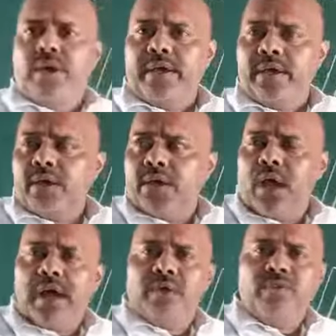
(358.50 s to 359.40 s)
wire,
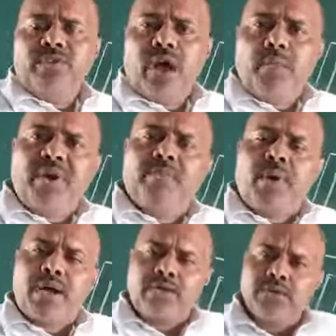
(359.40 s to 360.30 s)
and which upper
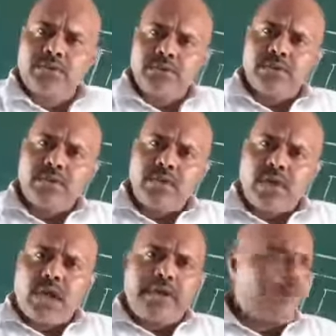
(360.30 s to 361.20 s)
part?
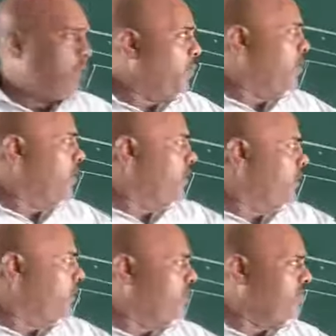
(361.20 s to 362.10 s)
And upper part
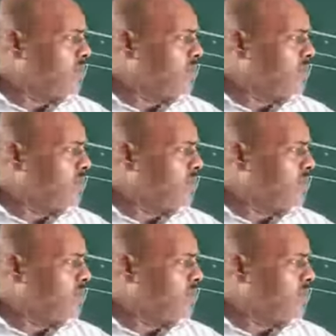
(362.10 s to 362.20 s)
here you can see